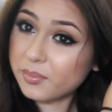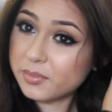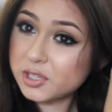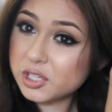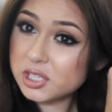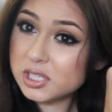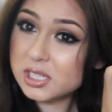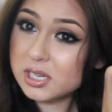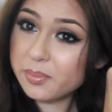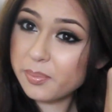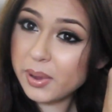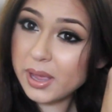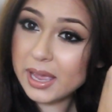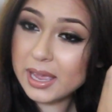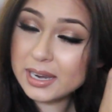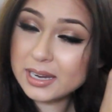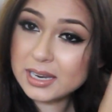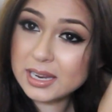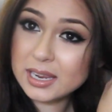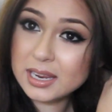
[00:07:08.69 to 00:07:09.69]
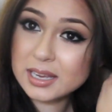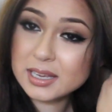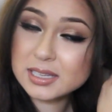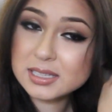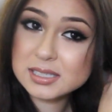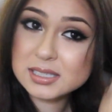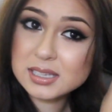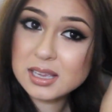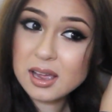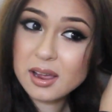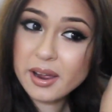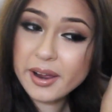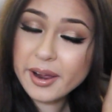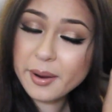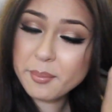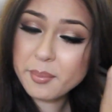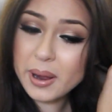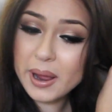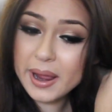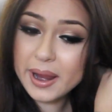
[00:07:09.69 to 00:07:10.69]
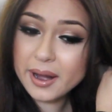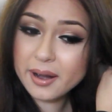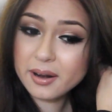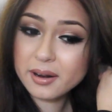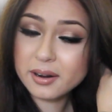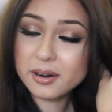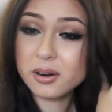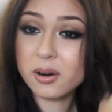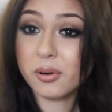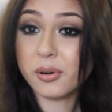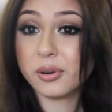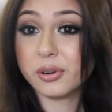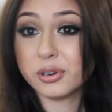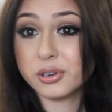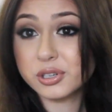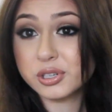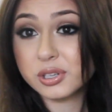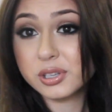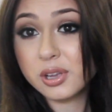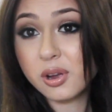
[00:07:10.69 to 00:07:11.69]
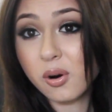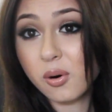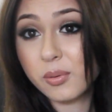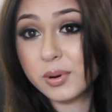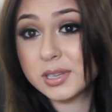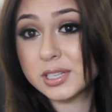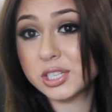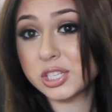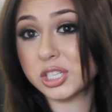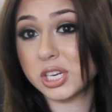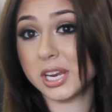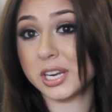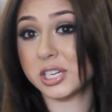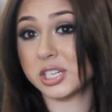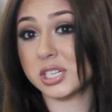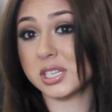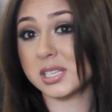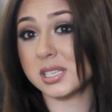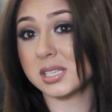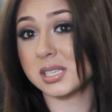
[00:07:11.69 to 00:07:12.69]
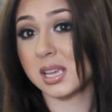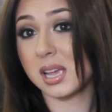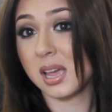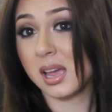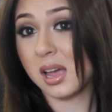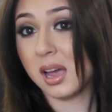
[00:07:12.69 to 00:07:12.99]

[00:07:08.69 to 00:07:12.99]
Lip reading: just depending, because my hair usually always changes